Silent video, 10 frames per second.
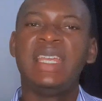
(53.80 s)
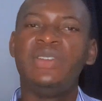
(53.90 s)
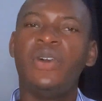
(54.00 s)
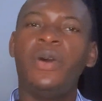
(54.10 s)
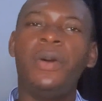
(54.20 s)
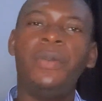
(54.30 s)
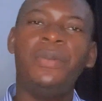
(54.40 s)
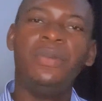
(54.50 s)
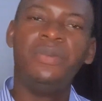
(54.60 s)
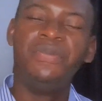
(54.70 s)
your
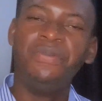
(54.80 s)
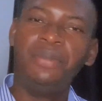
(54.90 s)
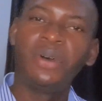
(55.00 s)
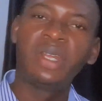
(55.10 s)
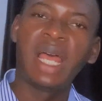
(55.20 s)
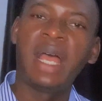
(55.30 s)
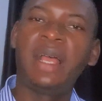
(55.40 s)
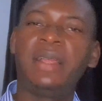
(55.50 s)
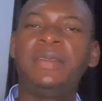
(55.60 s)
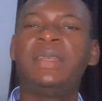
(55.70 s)

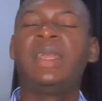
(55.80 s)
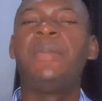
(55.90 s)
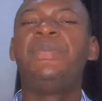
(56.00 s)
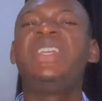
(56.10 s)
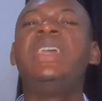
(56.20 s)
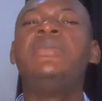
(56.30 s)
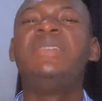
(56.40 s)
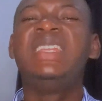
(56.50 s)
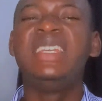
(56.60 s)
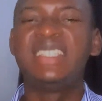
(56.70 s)
brother, it can be a
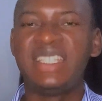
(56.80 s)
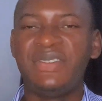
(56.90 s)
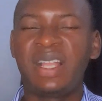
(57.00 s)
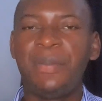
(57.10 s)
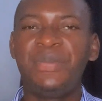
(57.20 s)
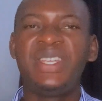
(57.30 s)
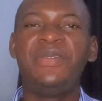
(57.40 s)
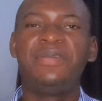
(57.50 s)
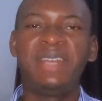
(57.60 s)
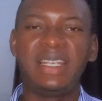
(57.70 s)
relative, it can be a
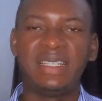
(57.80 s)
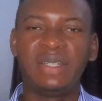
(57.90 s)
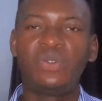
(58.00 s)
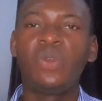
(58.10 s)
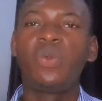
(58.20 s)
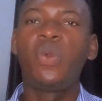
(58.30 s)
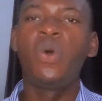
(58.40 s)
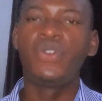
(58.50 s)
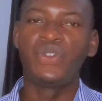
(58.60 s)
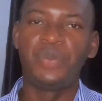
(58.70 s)
friend, to
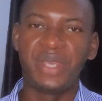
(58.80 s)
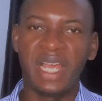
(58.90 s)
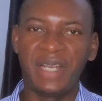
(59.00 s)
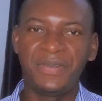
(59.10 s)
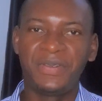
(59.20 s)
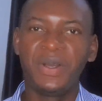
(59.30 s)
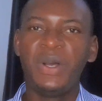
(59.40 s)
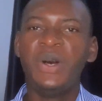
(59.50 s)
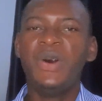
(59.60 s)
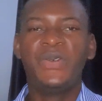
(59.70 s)
go on your behalf
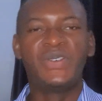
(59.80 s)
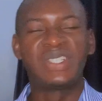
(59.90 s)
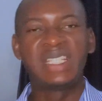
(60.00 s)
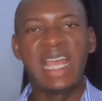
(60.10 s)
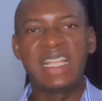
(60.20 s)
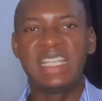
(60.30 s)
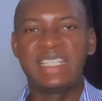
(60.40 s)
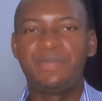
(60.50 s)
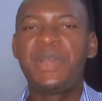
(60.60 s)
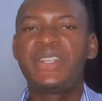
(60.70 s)
for site
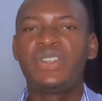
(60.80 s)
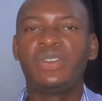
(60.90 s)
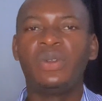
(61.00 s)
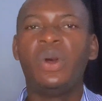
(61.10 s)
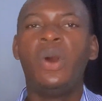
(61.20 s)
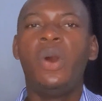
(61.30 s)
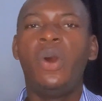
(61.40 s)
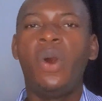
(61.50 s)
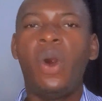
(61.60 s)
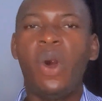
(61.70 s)
inspection,
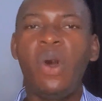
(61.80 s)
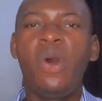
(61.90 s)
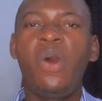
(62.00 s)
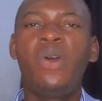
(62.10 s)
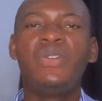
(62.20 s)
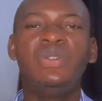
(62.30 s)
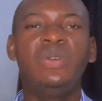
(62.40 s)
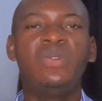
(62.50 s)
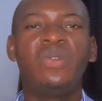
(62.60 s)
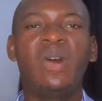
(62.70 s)
or
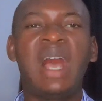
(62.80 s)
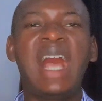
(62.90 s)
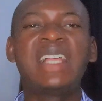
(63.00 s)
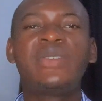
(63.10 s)
you ask